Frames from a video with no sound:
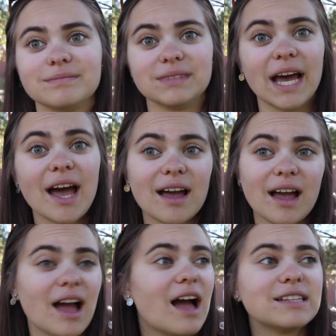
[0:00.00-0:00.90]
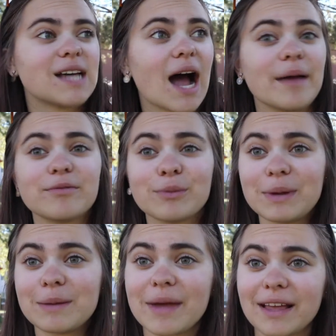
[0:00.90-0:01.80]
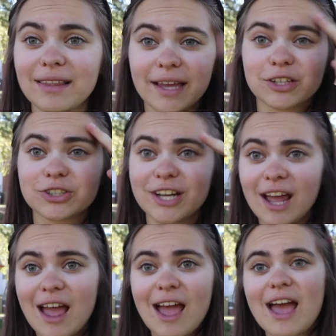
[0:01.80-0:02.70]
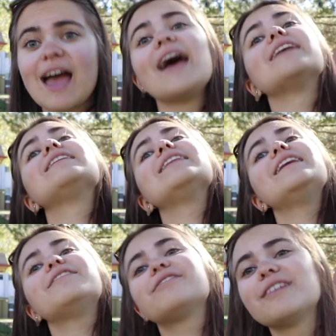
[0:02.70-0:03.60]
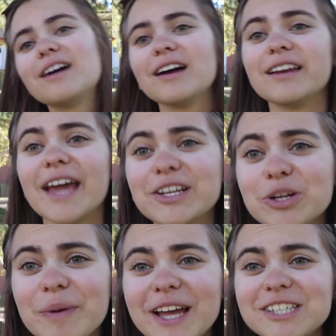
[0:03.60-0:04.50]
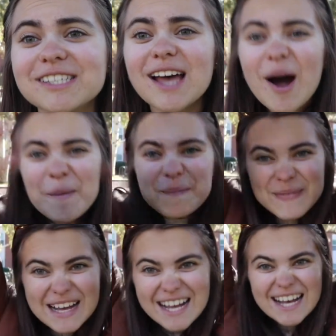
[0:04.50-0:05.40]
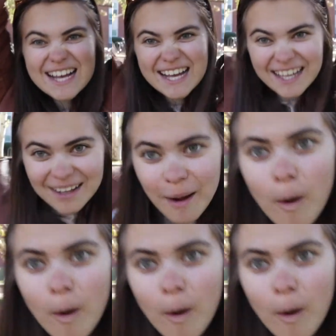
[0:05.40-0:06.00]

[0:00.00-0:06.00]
yeah, time for me to make like a tree and leaf. Nature Pages out. Bye!